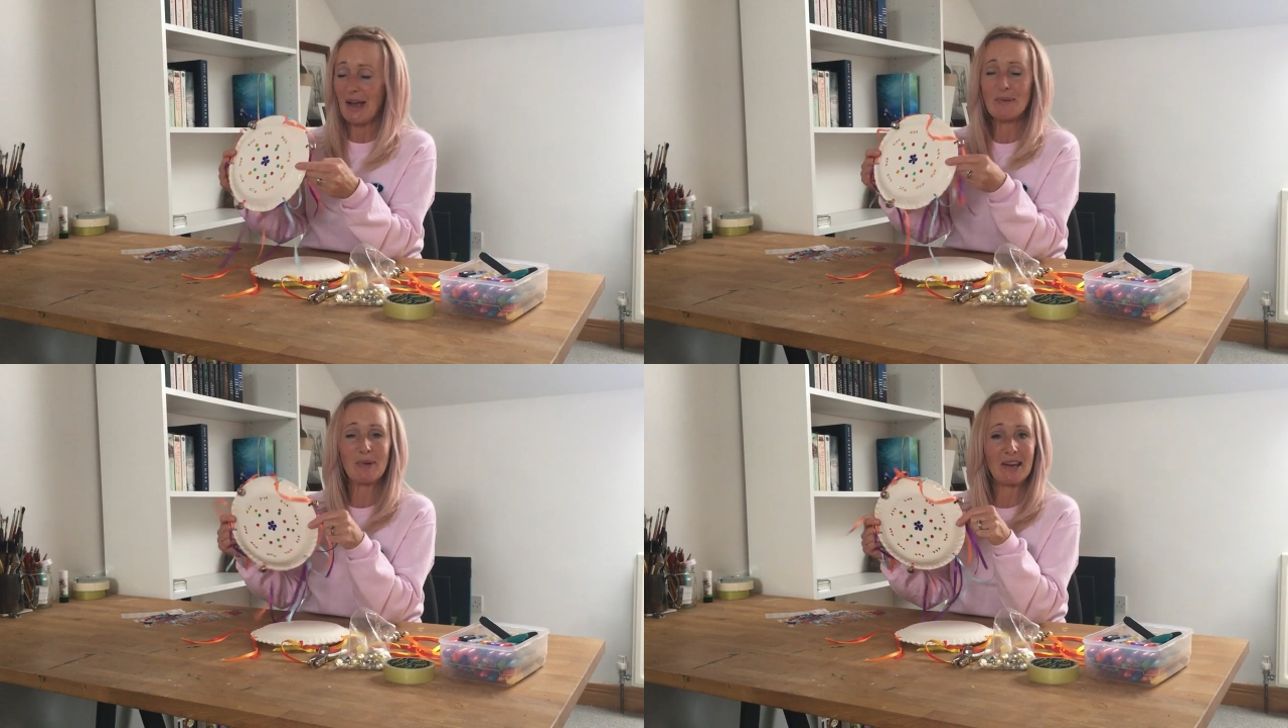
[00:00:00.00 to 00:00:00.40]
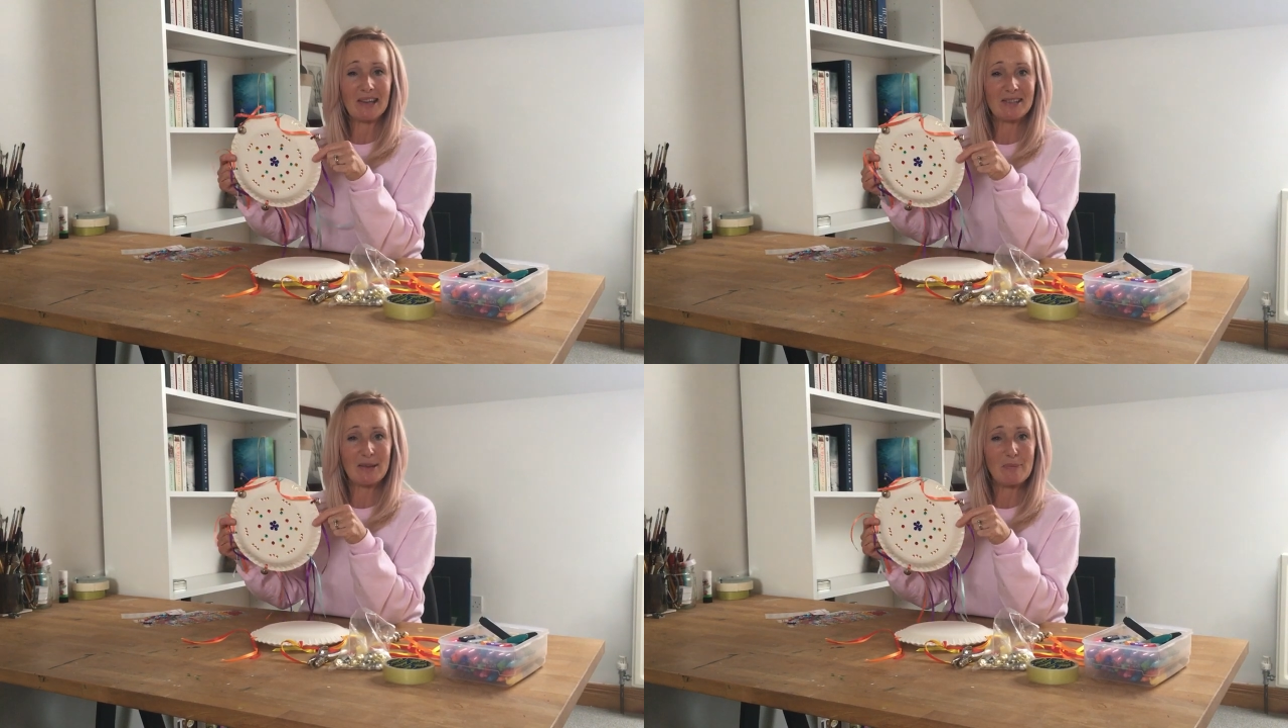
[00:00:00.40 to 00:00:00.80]
And we
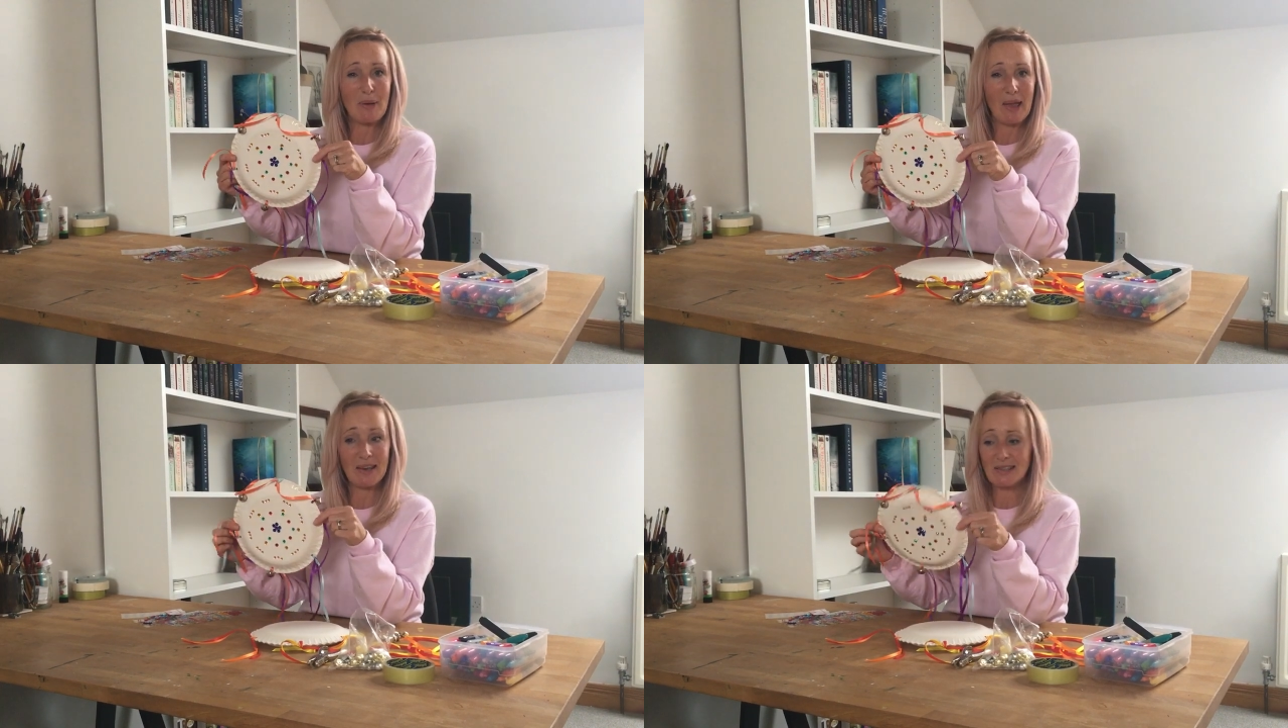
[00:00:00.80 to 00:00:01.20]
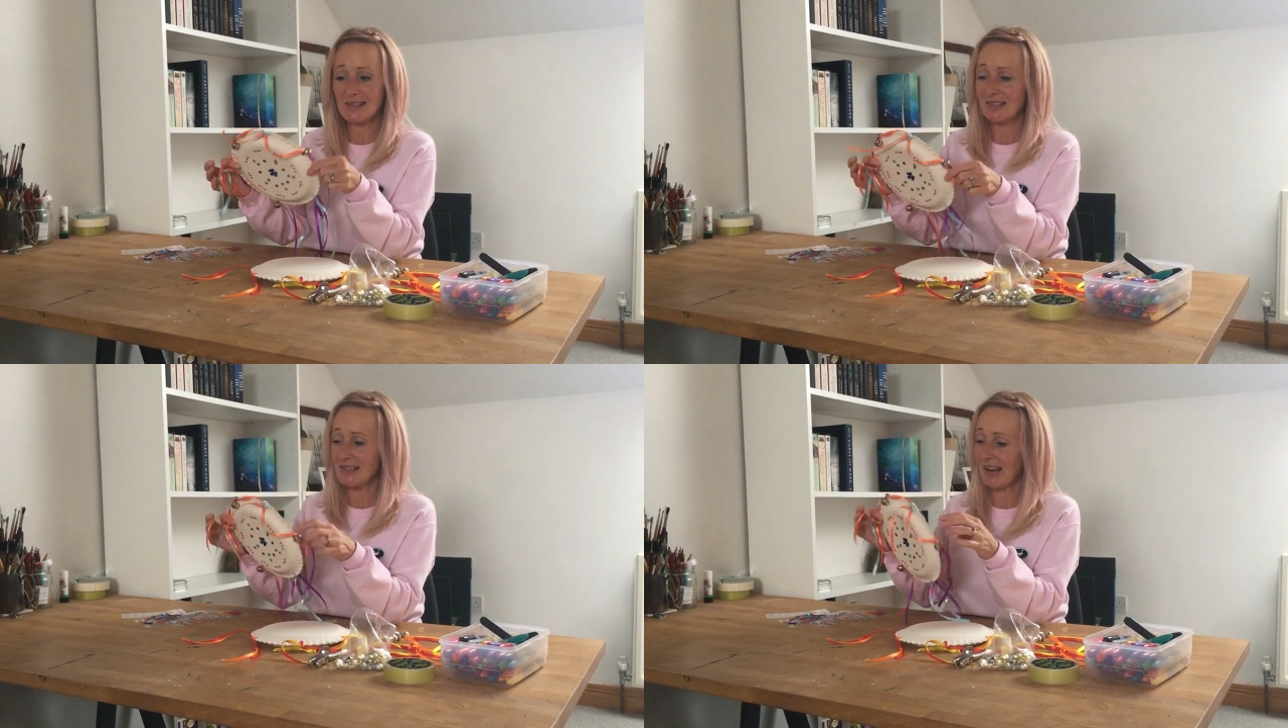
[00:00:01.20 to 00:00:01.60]
need some
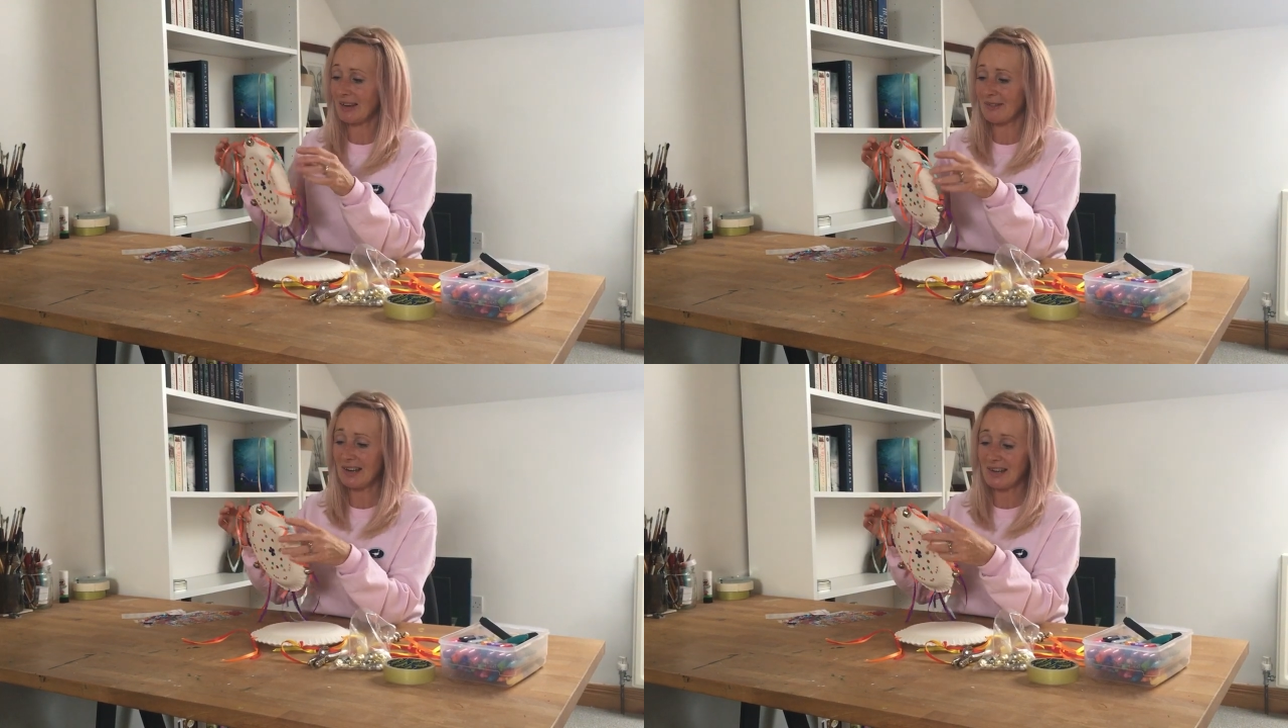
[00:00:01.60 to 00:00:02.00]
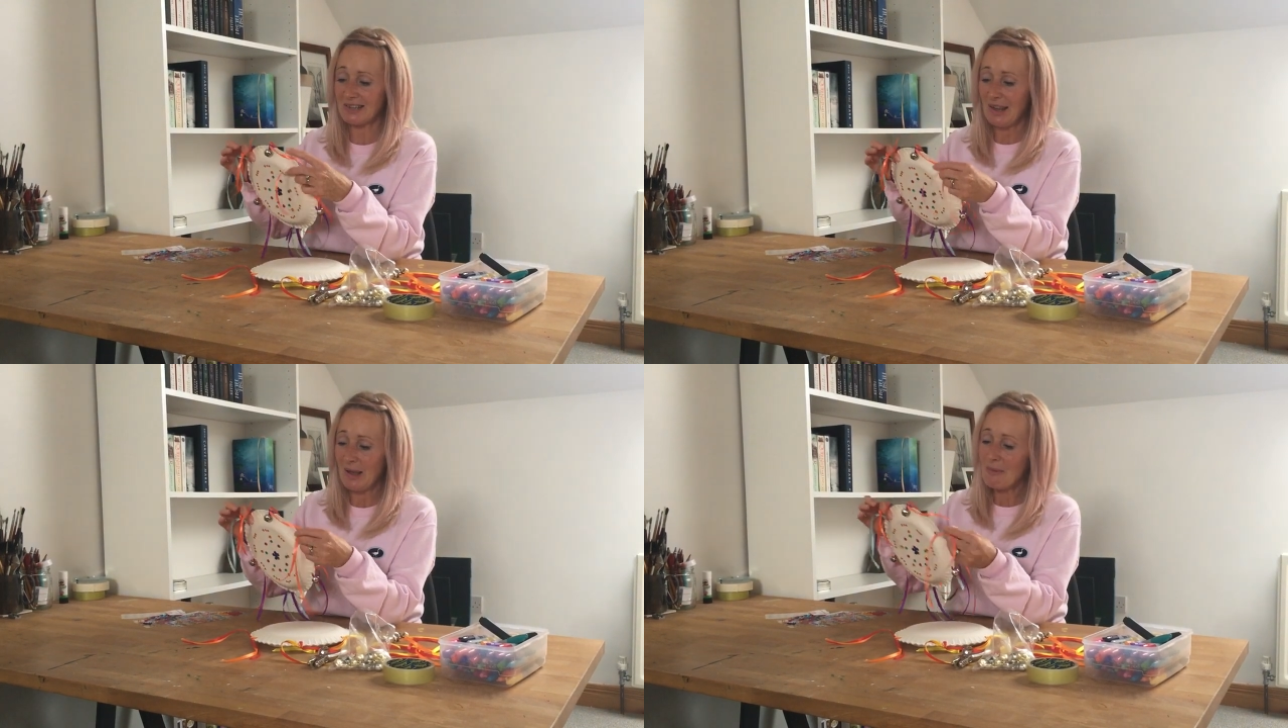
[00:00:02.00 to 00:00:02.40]
pens to decorate it.